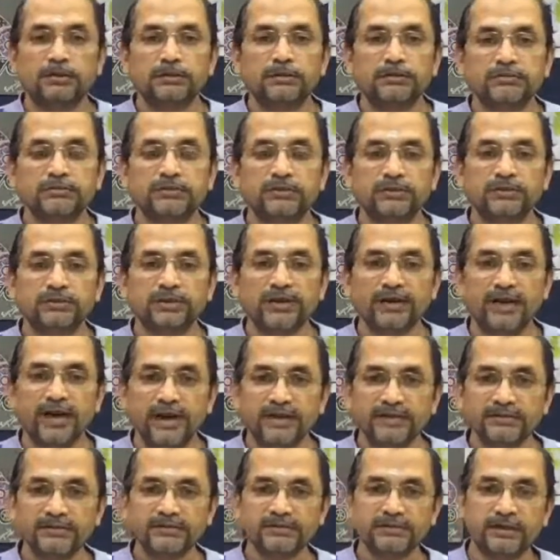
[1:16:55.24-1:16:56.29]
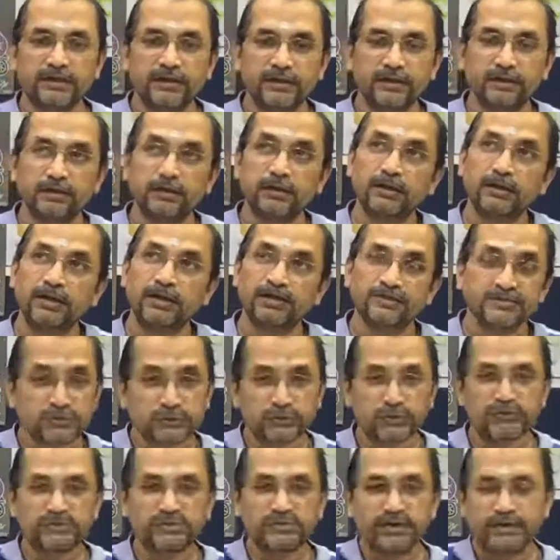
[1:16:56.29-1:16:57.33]
So the last
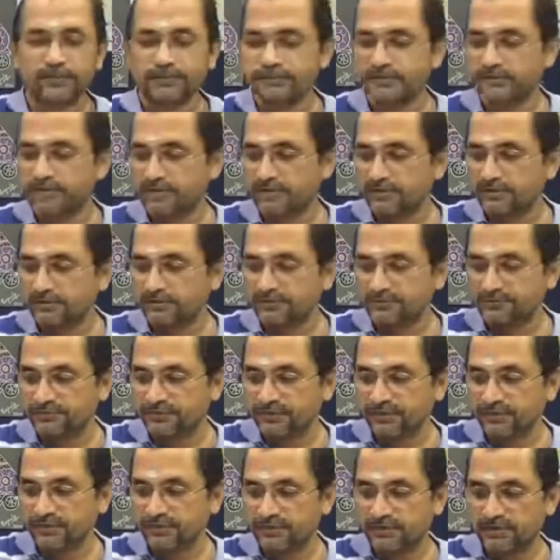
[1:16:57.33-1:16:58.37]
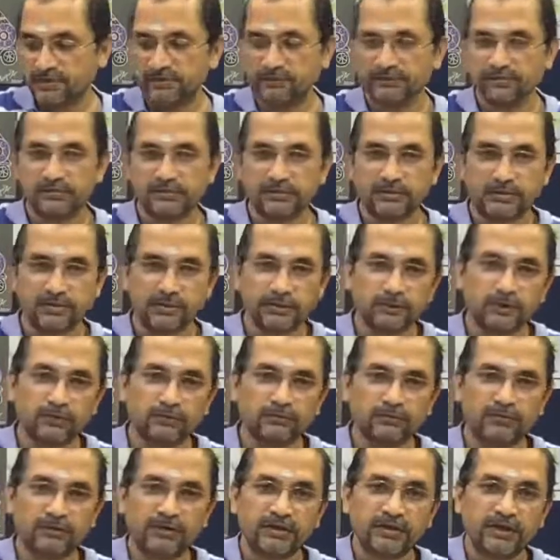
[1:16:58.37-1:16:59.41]
two steps of this,
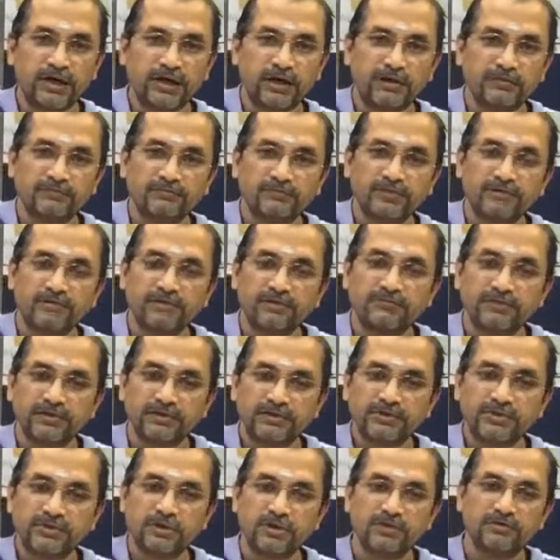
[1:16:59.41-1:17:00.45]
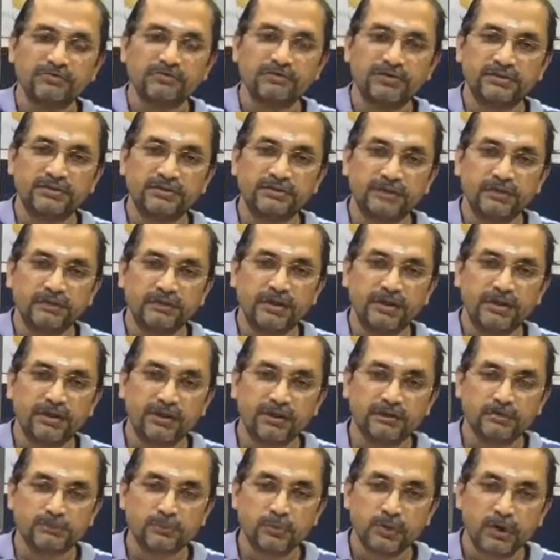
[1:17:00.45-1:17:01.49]
we will finish off with making
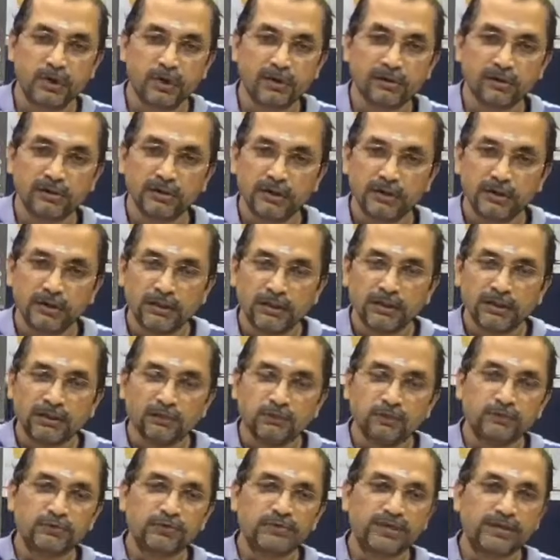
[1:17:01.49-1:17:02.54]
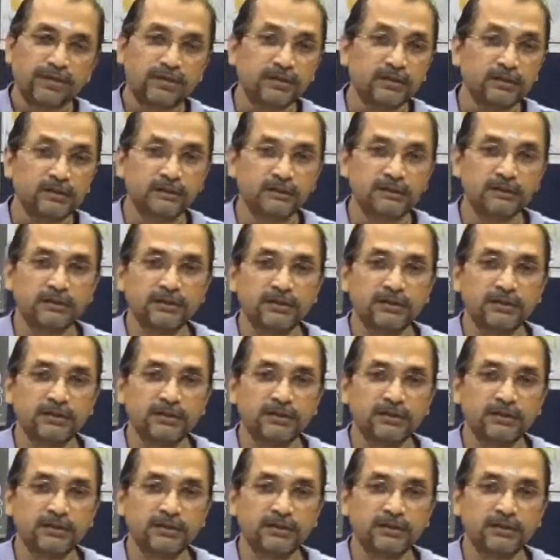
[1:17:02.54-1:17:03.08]
a small mushika